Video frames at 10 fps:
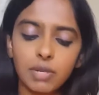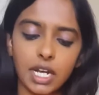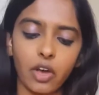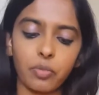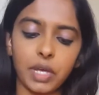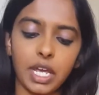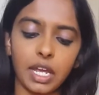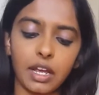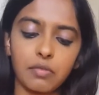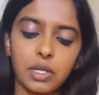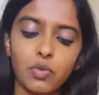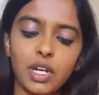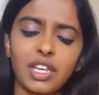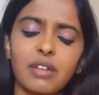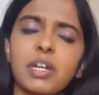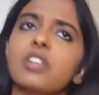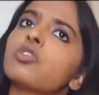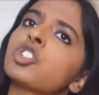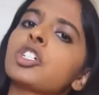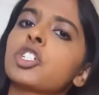been helping, and I've been working on my
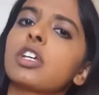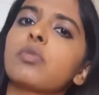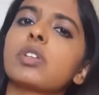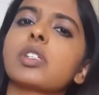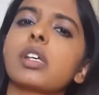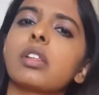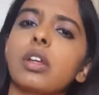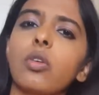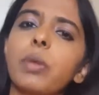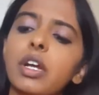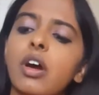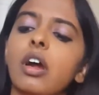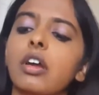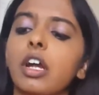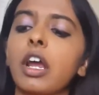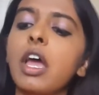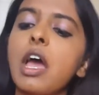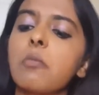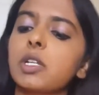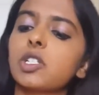nutrition, which is a little bit harder,
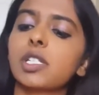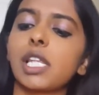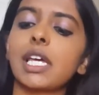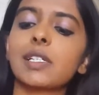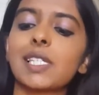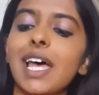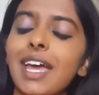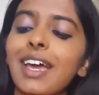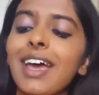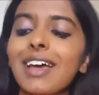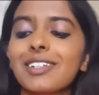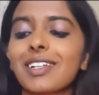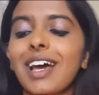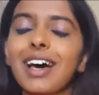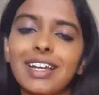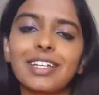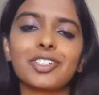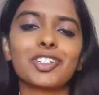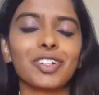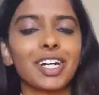but just things like cutting
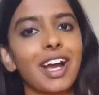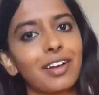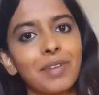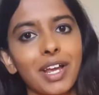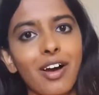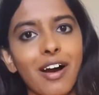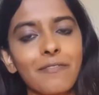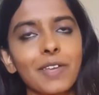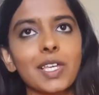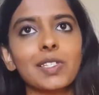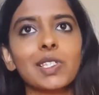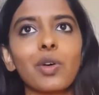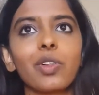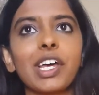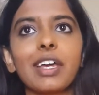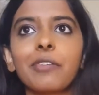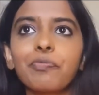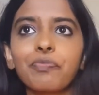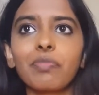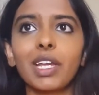sugar out of my coffee. So like
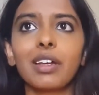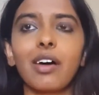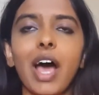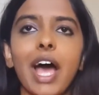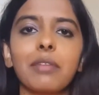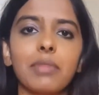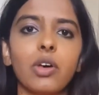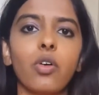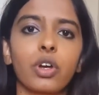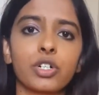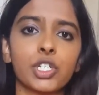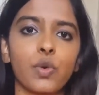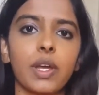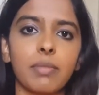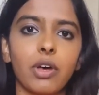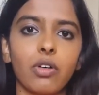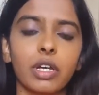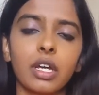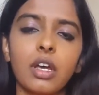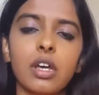I'll add milk or soy
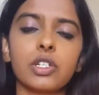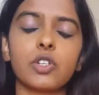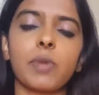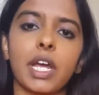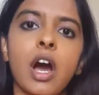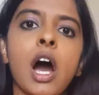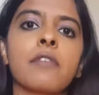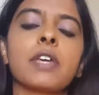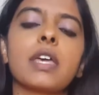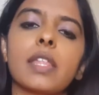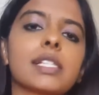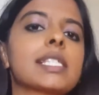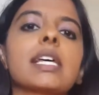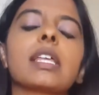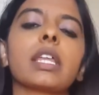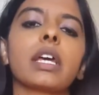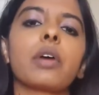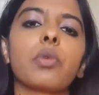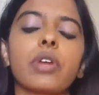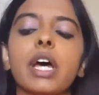milk to my coffee and that's it. Like
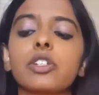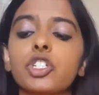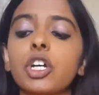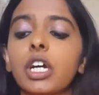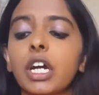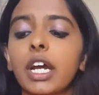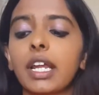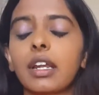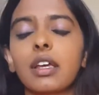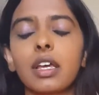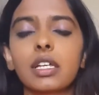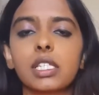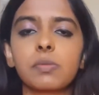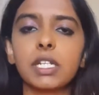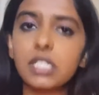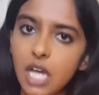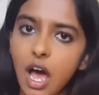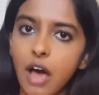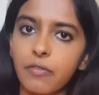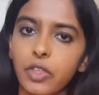I won't add sugar, and it's been
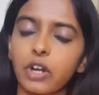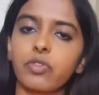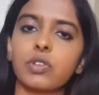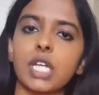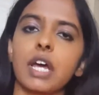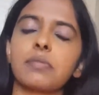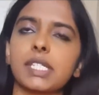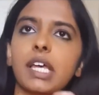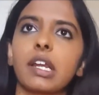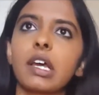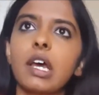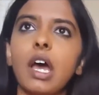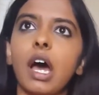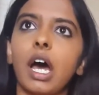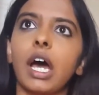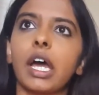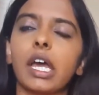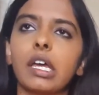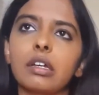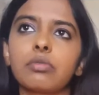tough. There are a few times that
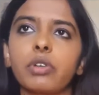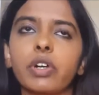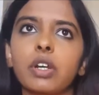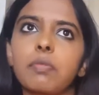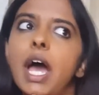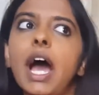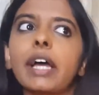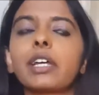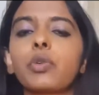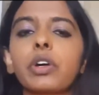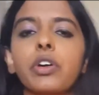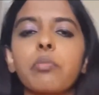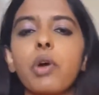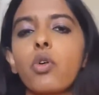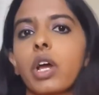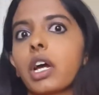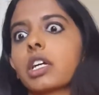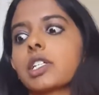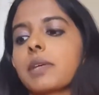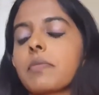I reverted back and ordered a mocha
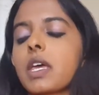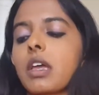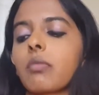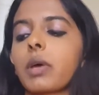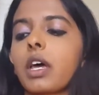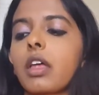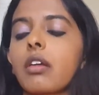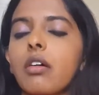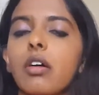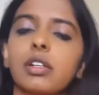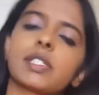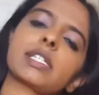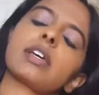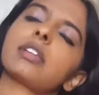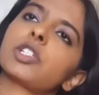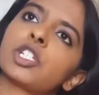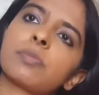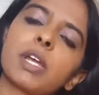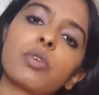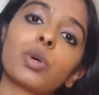or something, but honestly it's just
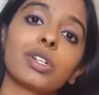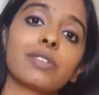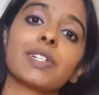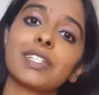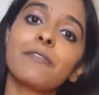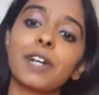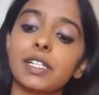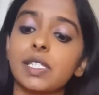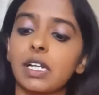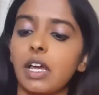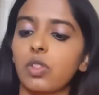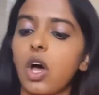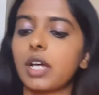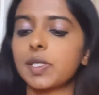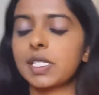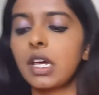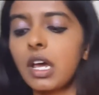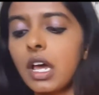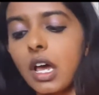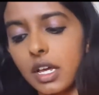made a world of a difference, and I lost
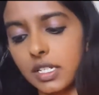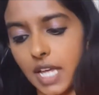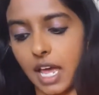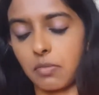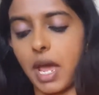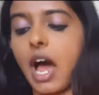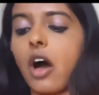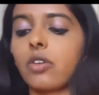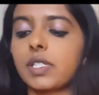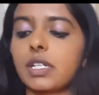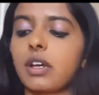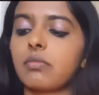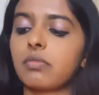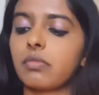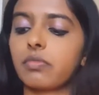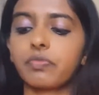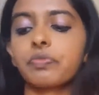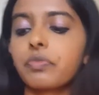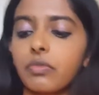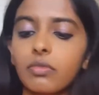10 pounds, and I'm
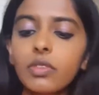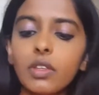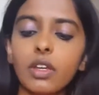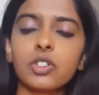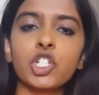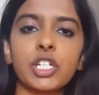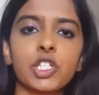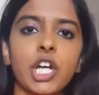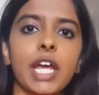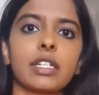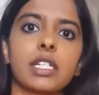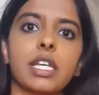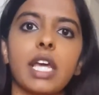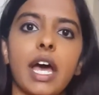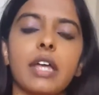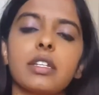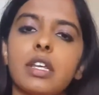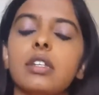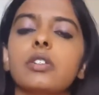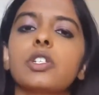just trying to get
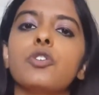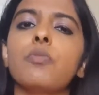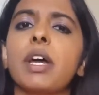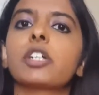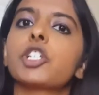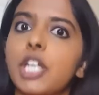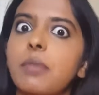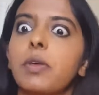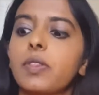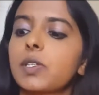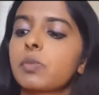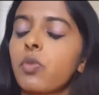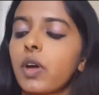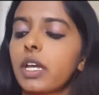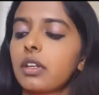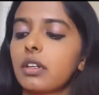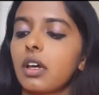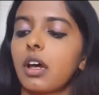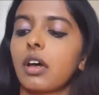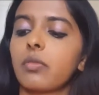into better shape at this point.
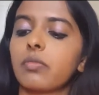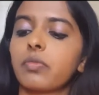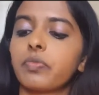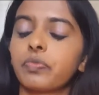I'm